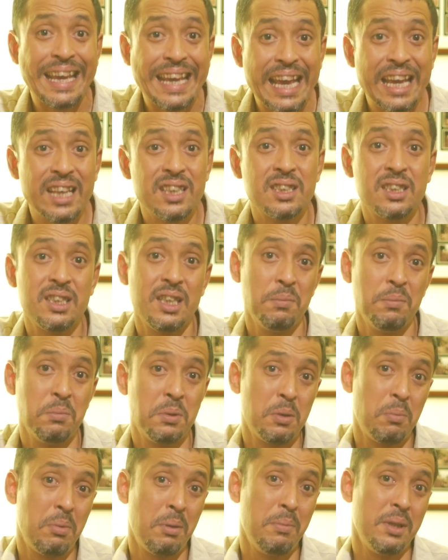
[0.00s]
again
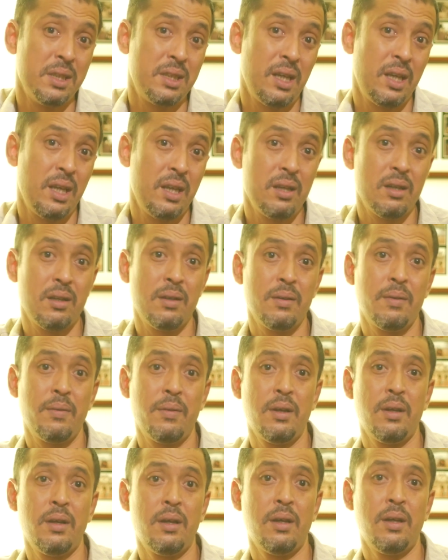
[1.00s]
seems to be missing here.
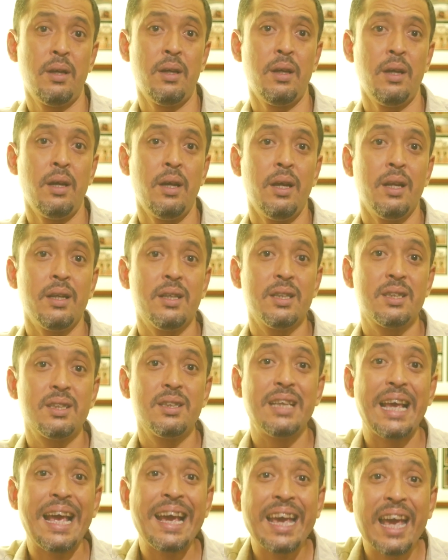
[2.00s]
This
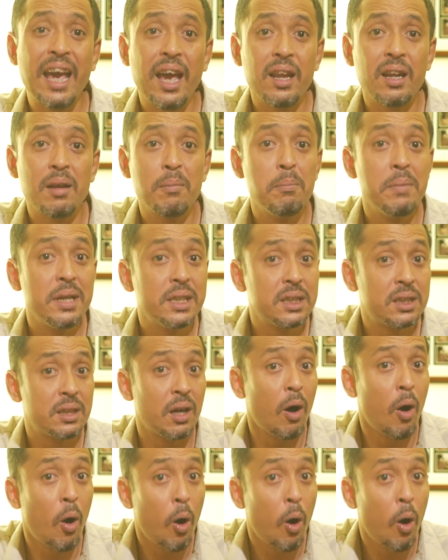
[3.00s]
is again a missed